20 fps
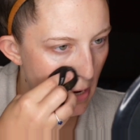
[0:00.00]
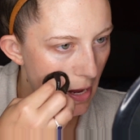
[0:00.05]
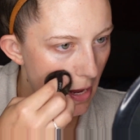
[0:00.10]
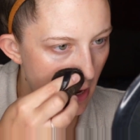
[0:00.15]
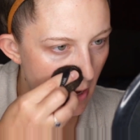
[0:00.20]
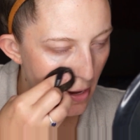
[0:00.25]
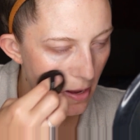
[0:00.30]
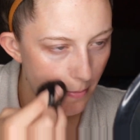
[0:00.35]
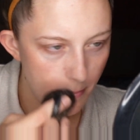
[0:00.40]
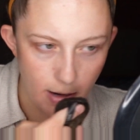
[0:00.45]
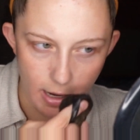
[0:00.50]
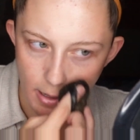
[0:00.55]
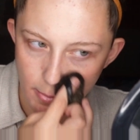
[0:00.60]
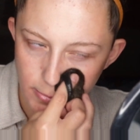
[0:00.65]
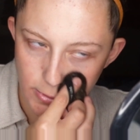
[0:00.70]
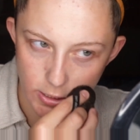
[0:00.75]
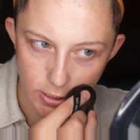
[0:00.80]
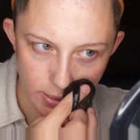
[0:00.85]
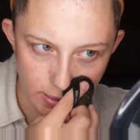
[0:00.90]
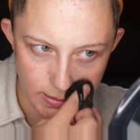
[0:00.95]
And I'm
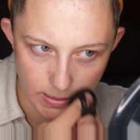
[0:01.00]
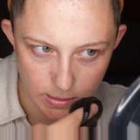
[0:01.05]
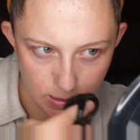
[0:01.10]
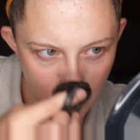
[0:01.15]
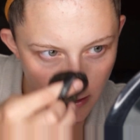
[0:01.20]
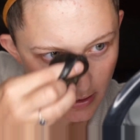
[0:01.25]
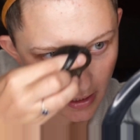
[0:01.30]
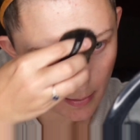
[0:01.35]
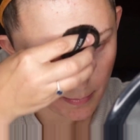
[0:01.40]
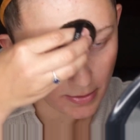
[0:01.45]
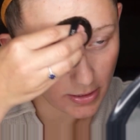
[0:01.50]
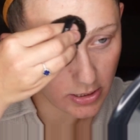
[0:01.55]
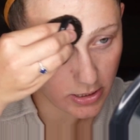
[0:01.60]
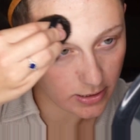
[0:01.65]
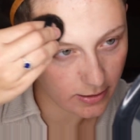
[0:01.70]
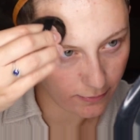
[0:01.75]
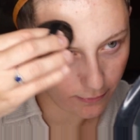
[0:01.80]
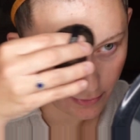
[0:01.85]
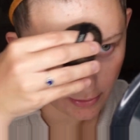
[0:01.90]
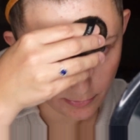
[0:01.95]
sure it's not that much
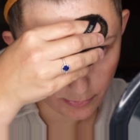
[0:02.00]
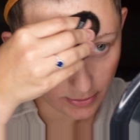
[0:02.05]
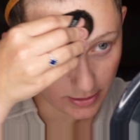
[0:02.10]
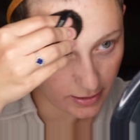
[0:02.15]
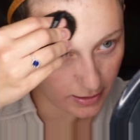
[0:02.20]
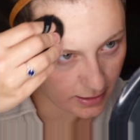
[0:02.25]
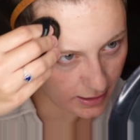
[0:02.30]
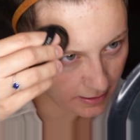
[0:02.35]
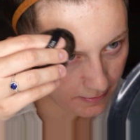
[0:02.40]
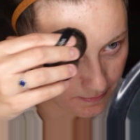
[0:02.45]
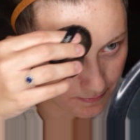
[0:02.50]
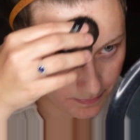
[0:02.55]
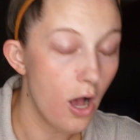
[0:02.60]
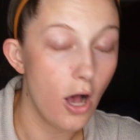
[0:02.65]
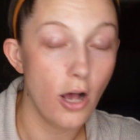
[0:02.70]
different, really.